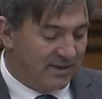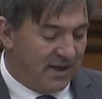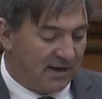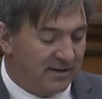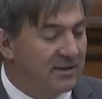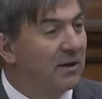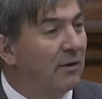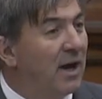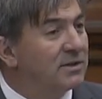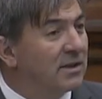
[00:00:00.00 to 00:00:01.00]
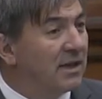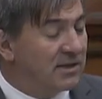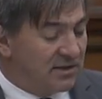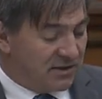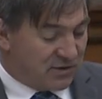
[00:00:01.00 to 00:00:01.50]
seconds.
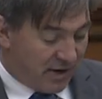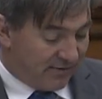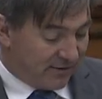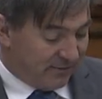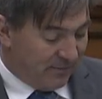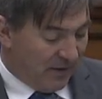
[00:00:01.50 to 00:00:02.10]
Congratulations, Trevor.